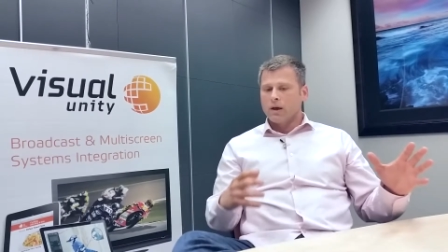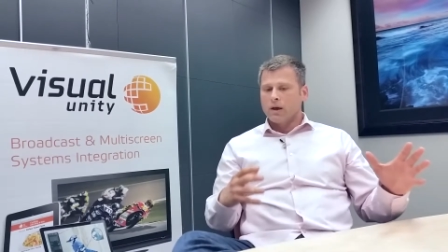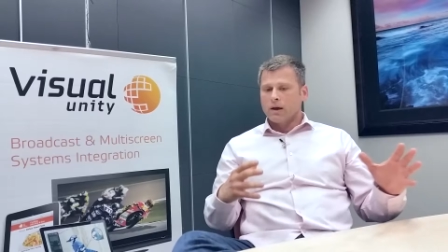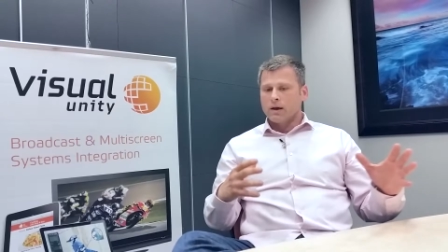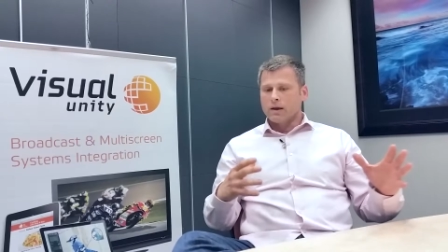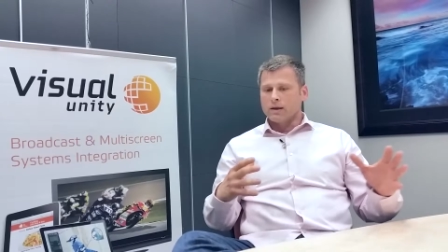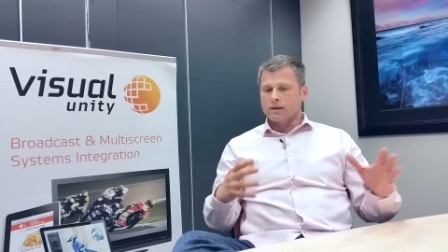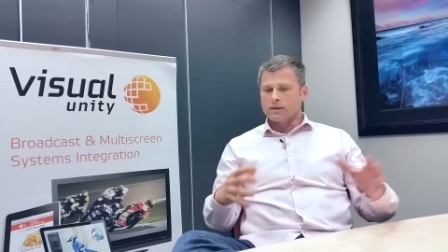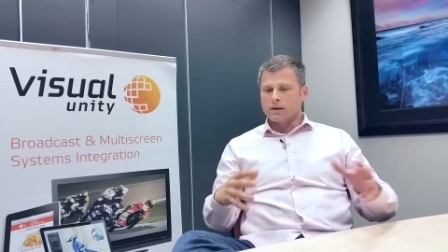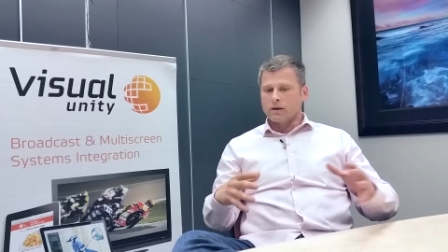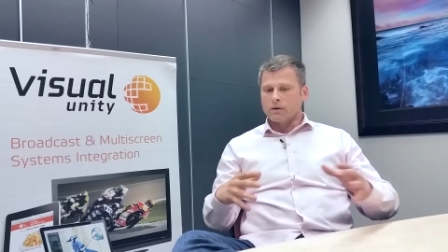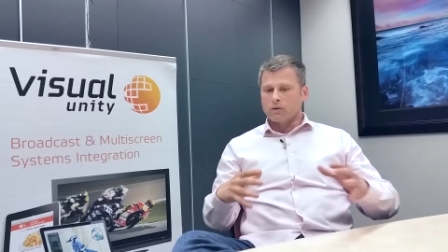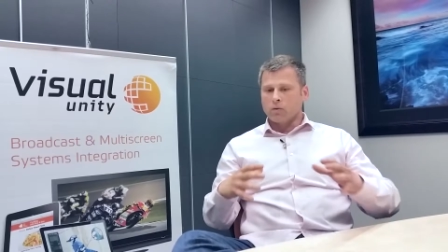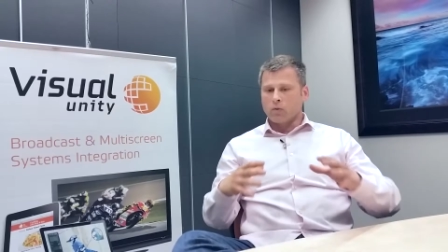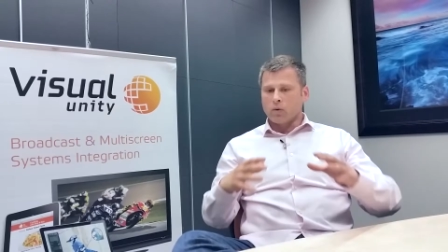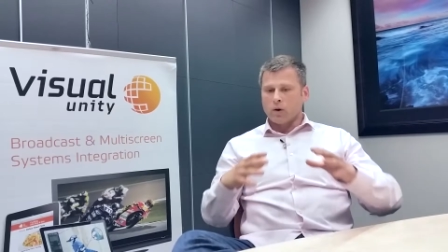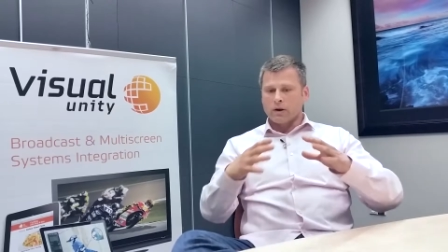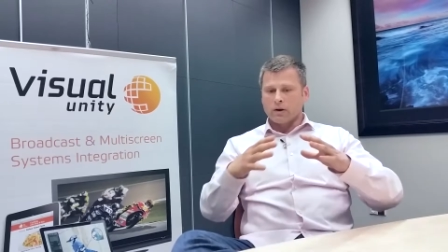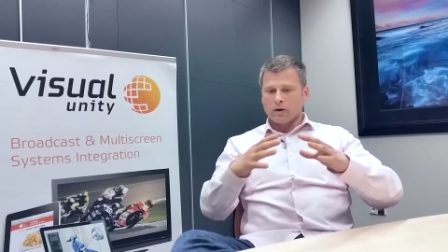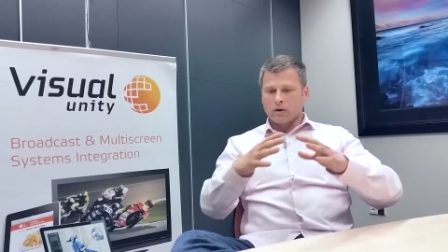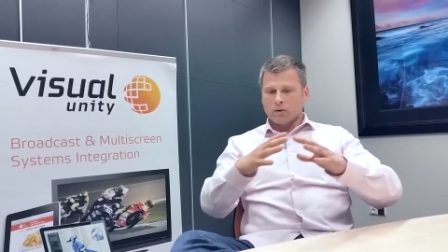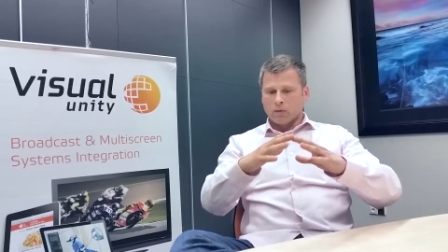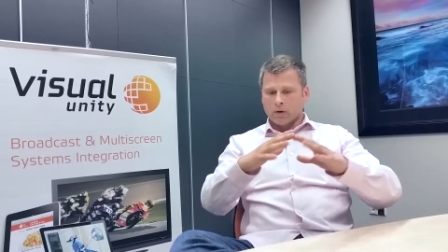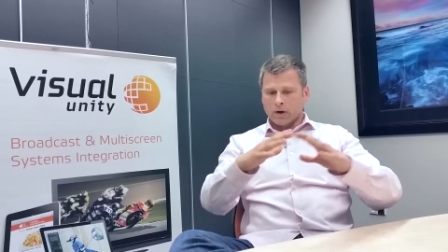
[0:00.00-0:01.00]
is that
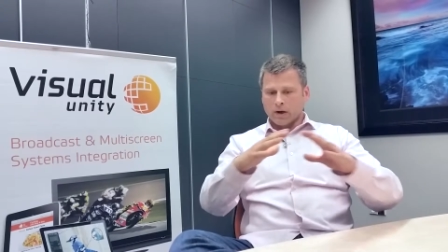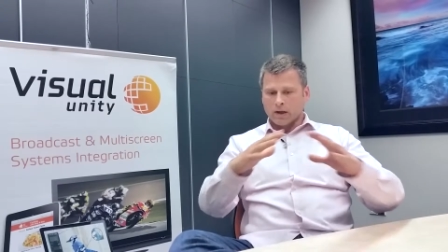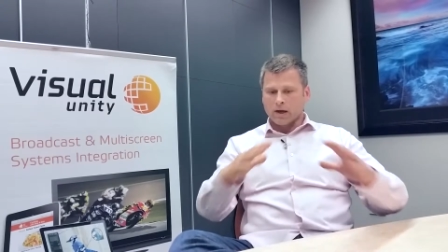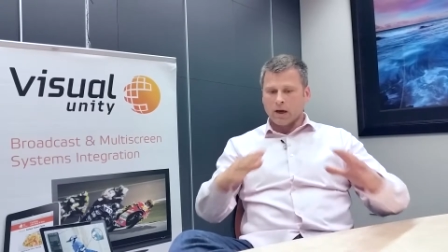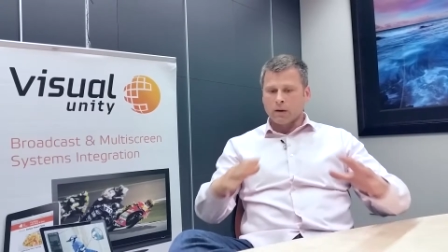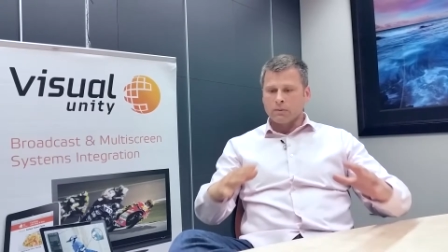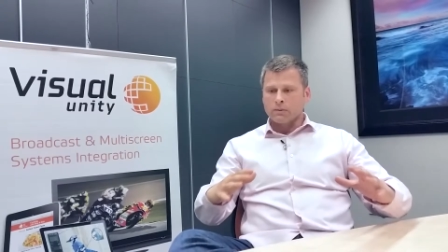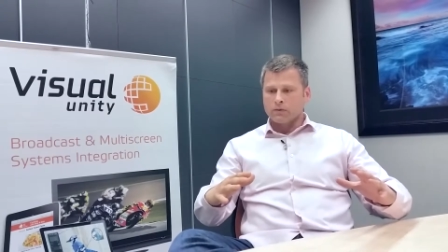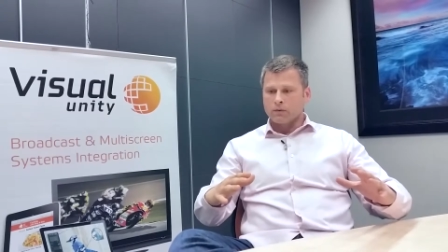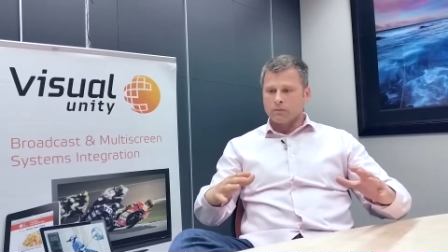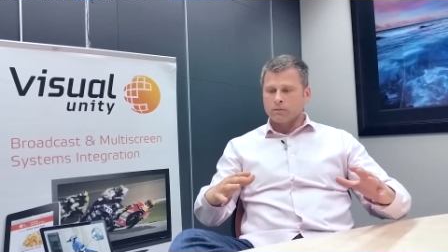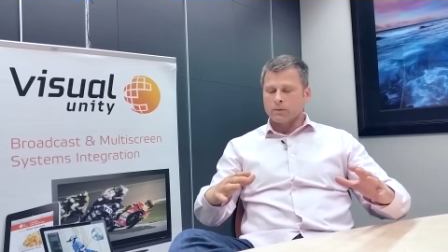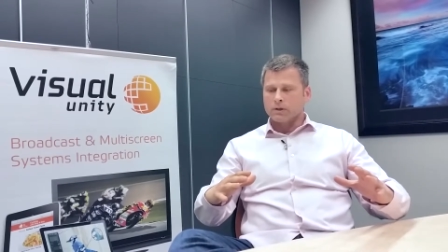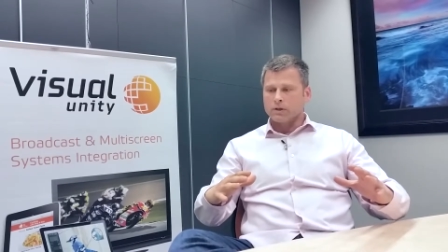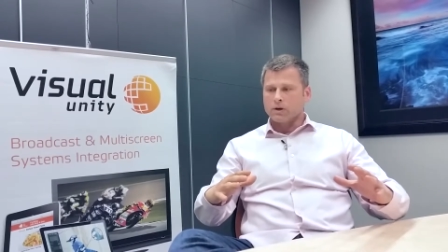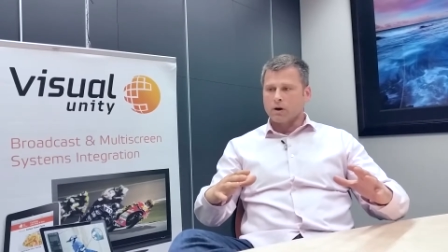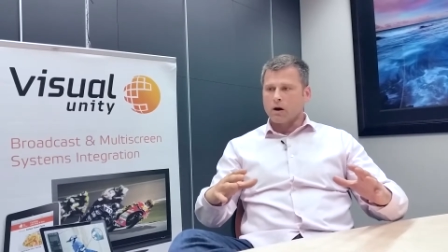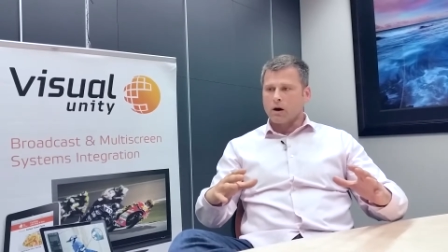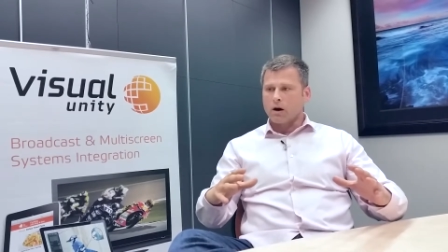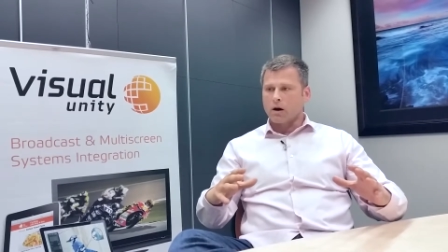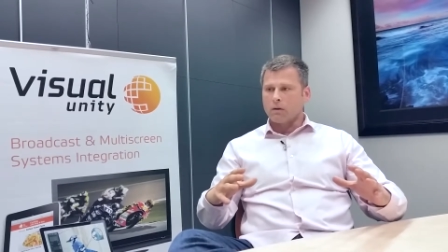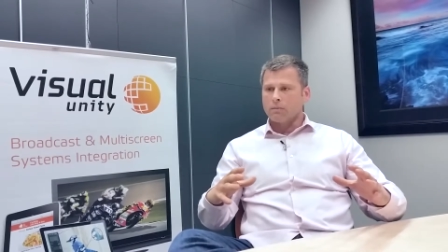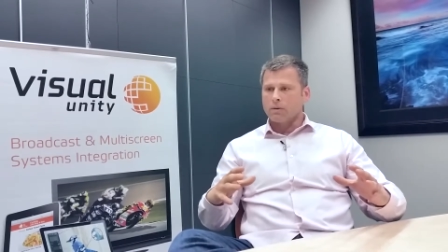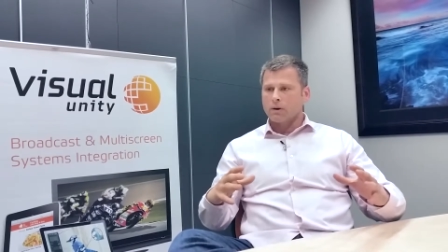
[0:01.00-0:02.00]
when it comes from the
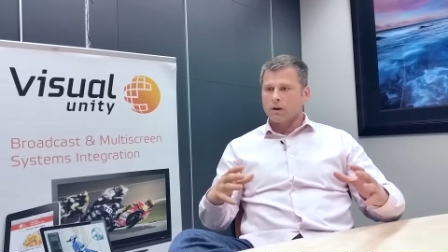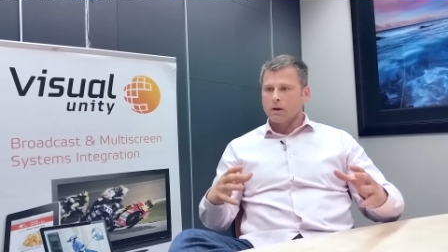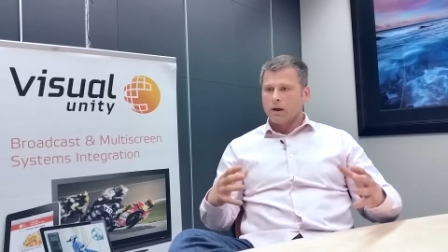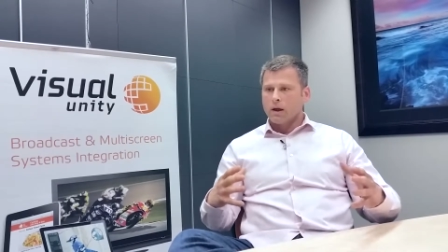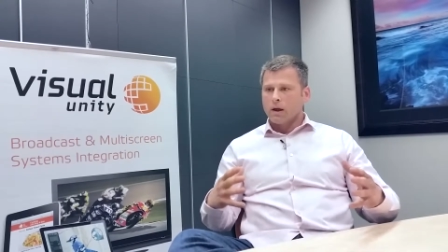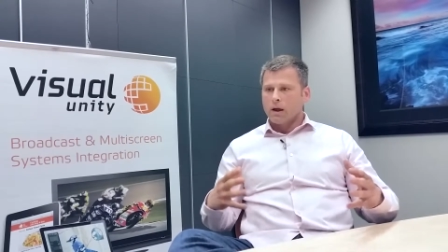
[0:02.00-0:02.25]
top,